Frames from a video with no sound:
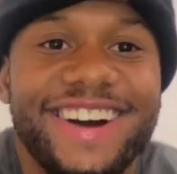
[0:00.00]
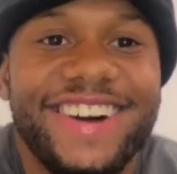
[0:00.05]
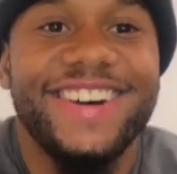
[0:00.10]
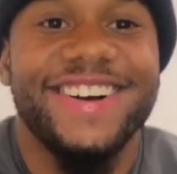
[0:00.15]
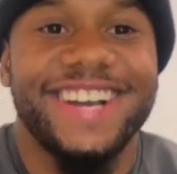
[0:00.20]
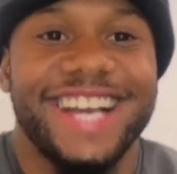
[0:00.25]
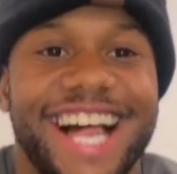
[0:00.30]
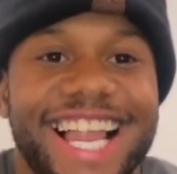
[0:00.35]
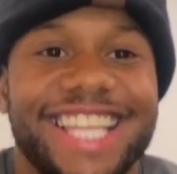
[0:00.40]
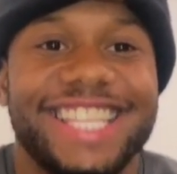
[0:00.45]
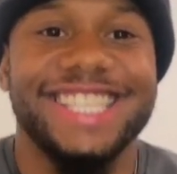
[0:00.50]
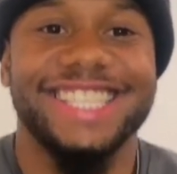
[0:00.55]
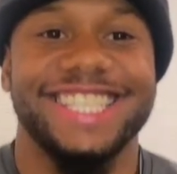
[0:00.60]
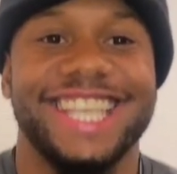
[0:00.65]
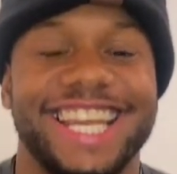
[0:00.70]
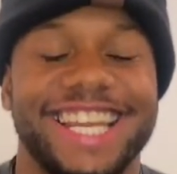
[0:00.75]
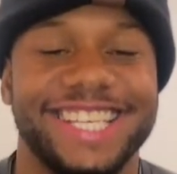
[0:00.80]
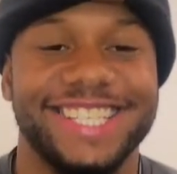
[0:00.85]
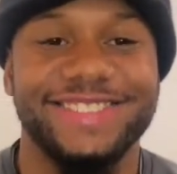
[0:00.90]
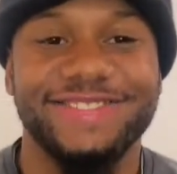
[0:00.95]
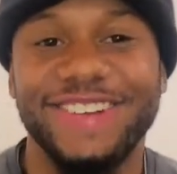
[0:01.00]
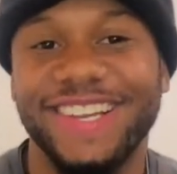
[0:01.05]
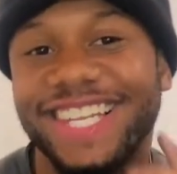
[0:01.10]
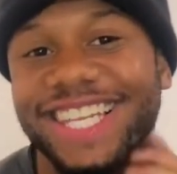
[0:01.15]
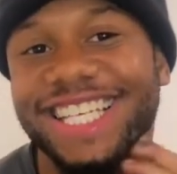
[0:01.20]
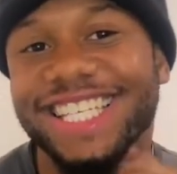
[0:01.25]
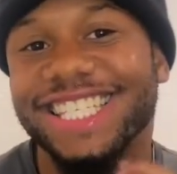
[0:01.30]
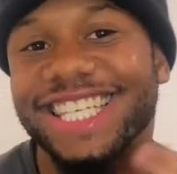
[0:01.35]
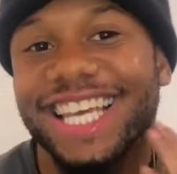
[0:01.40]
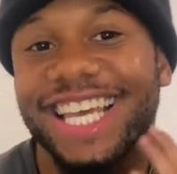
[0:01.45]
All calisthenics. But
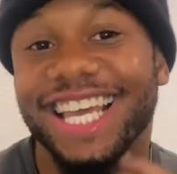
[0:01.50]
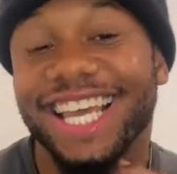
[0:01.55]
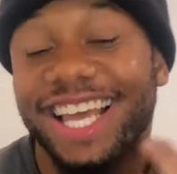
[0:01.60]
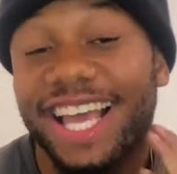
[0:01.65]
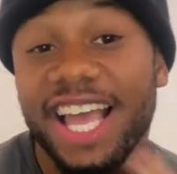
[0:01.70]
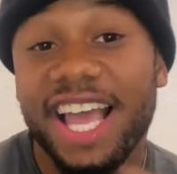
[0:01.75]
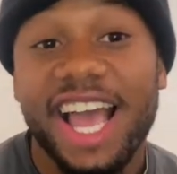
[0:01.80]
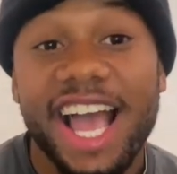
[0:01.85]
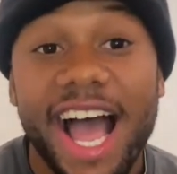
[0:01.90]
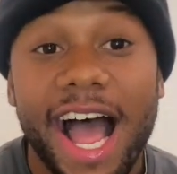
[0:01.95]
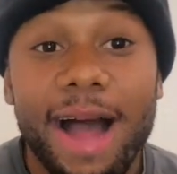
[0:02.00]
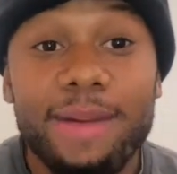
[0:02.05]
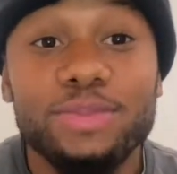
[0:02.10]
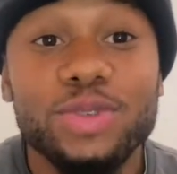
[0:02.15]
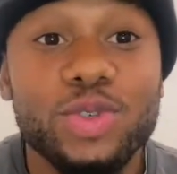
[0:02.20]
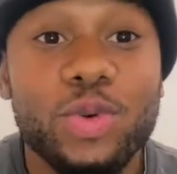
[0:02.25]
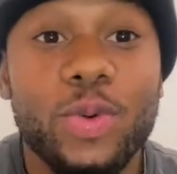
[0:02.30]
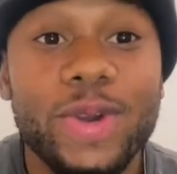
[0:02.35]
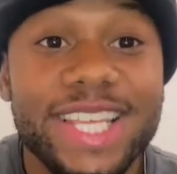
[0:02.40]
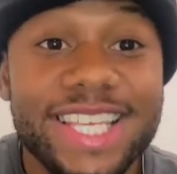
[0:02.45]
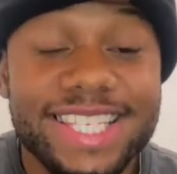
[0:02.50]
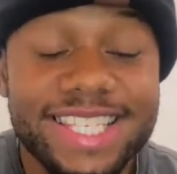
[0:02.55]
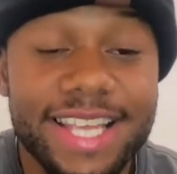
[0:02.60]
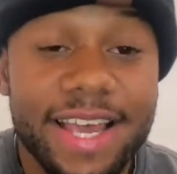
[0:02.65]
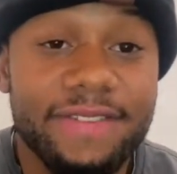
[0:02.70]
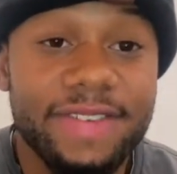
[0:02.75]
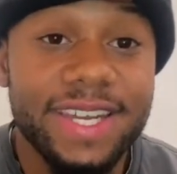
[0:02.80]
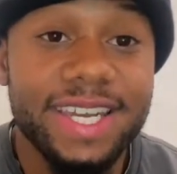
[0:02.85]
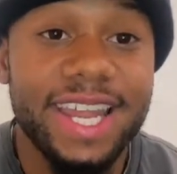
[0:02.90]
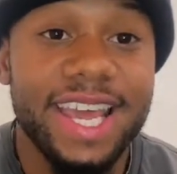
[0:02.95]
listen, I'm
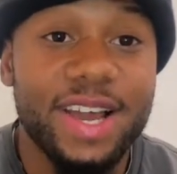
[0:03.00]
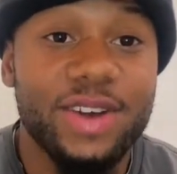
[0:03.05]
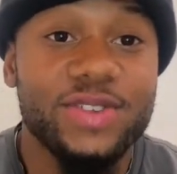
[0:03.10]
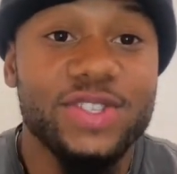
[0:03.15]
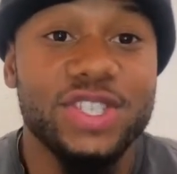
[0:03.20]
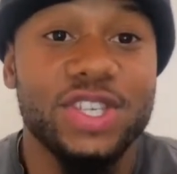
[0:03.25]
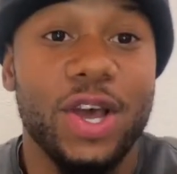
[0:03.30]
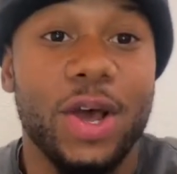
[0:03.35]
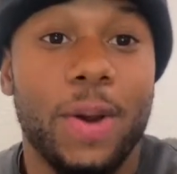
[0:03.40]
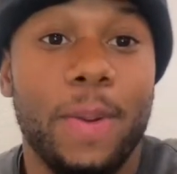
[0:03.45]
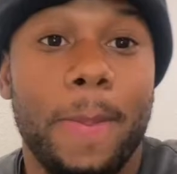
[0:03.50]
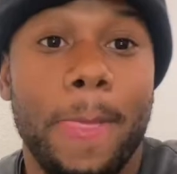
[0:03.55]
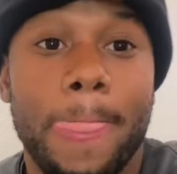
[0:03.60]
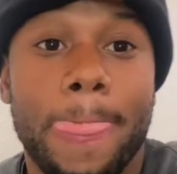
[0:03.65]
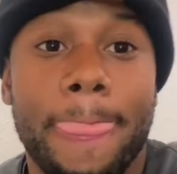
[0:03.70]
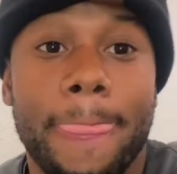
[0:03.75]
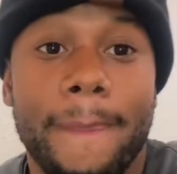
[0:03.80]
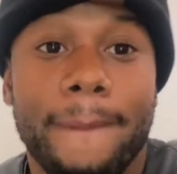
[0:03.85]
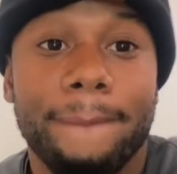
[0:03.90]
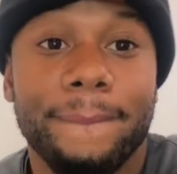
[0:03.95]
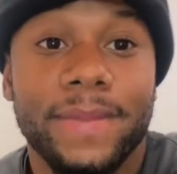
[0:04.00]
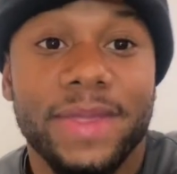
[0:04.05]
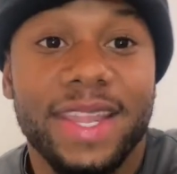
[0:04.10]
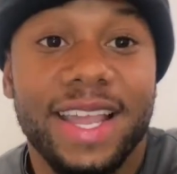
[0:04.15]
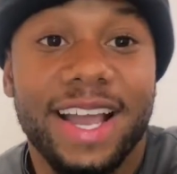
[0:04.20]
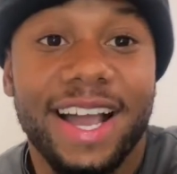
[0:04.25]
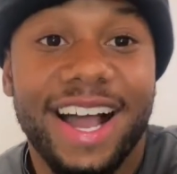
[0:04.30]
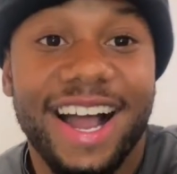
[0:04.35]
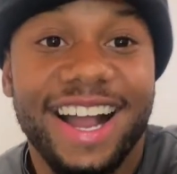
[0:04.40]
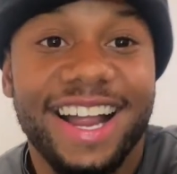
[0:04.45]
27 now, so
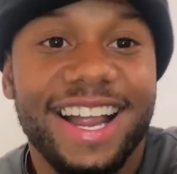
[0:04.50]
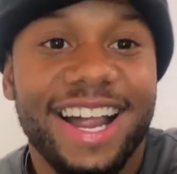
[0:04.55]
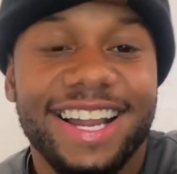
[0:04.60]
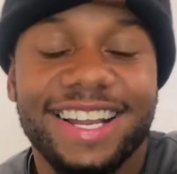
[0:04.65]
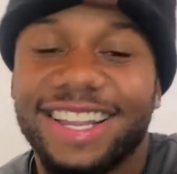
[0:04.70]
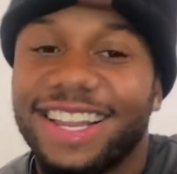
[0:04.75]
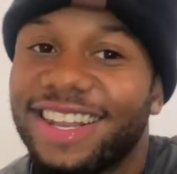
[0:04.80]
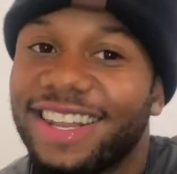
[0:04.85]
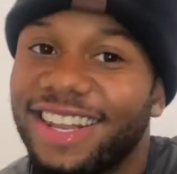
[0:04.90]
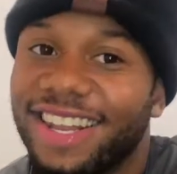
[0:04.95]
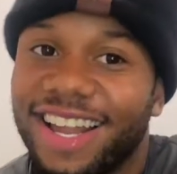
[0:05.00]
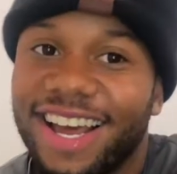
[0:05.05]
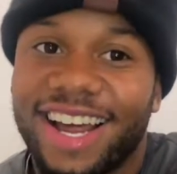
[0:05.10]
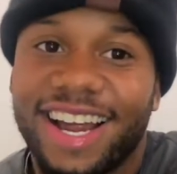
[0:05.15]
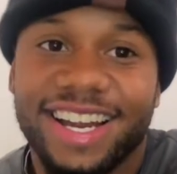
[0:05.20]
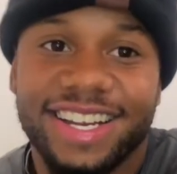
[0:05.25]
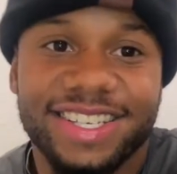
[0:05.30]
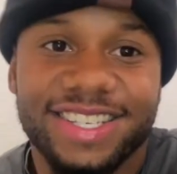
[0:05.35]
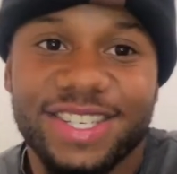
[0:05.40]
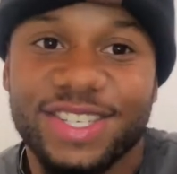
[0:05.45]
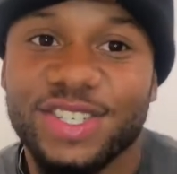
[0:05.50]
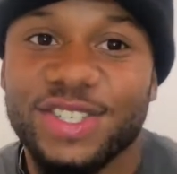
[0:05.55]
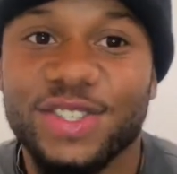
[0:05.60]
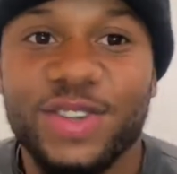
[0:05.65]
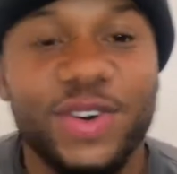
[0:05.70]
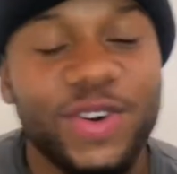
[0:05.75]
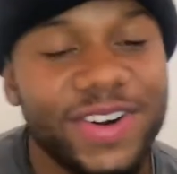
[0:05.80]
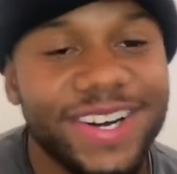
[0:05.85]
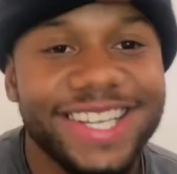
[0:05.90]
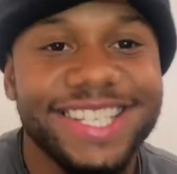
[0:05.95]
I got a lot of
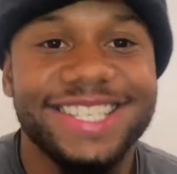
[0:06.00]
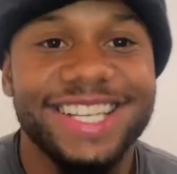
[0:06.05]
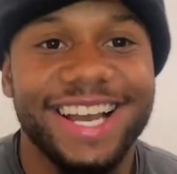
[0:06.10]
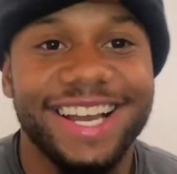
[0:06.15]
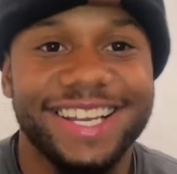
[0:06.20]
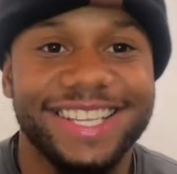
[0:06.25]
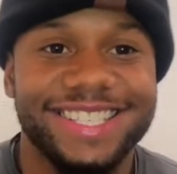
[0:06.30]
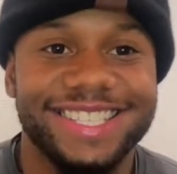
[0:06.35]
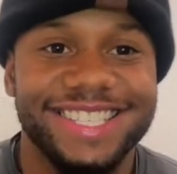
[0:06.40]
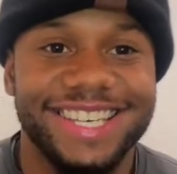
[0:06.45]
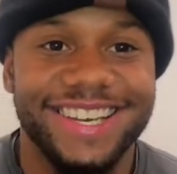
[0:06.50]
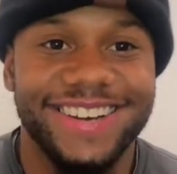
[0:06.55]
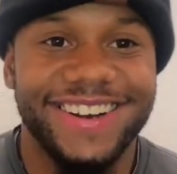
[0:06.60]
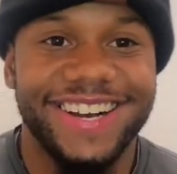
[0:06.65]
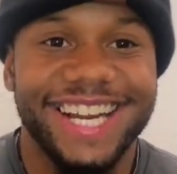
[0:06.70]
stories I can tell.